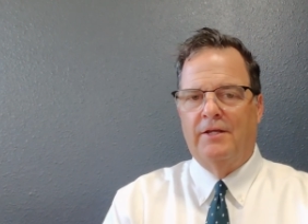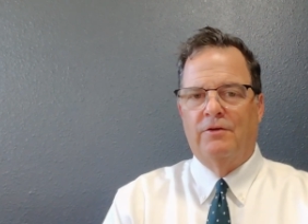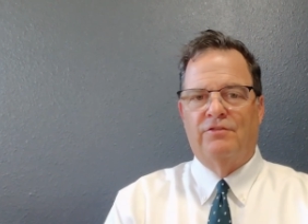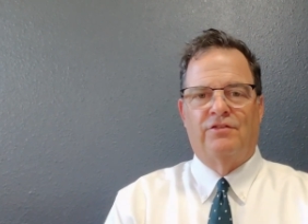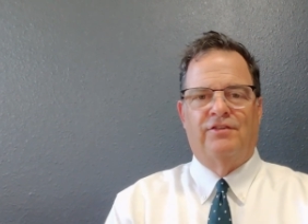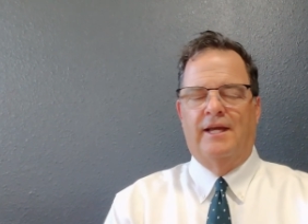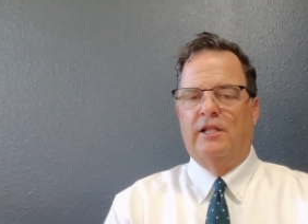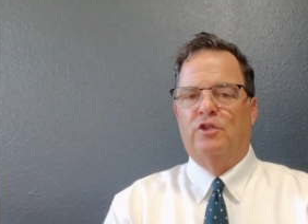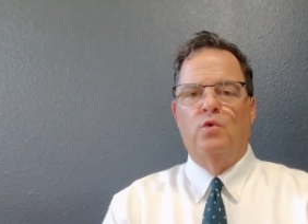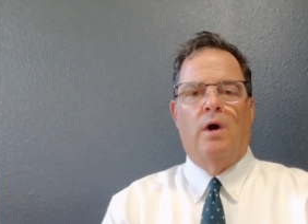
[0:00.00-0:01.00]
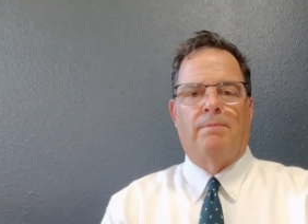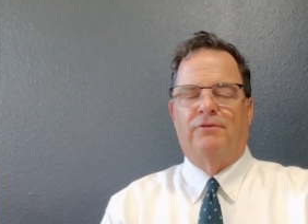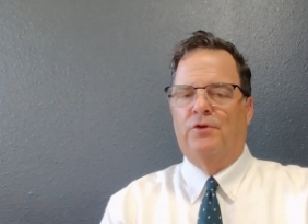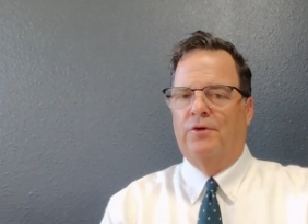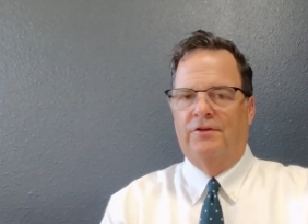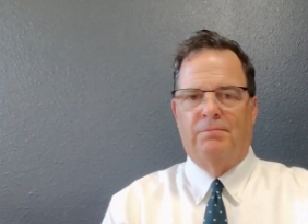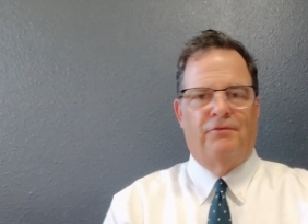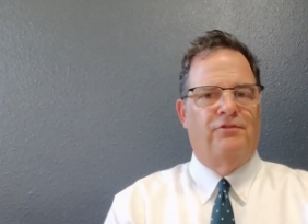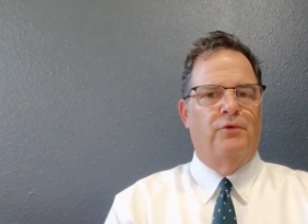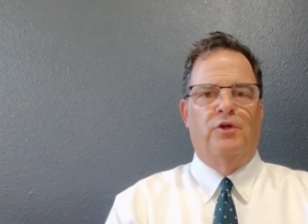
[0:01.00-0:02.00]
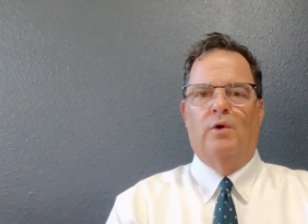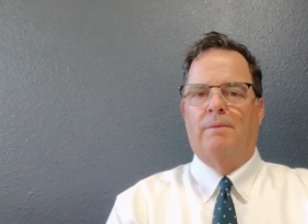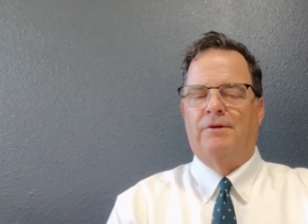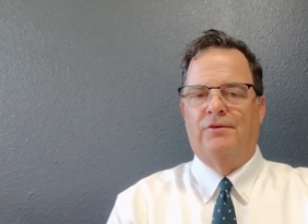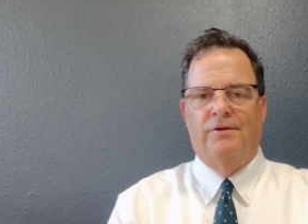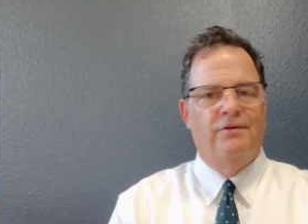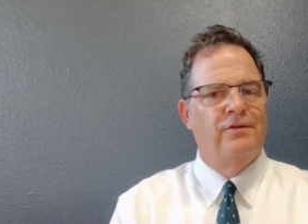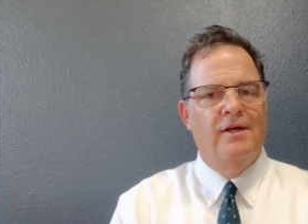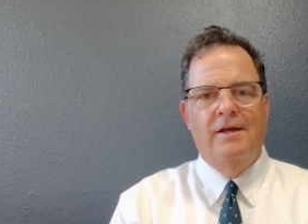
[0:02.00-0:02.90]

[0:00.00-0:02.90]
You're just going to say, hey, new opportunities, pursuing new opportunities.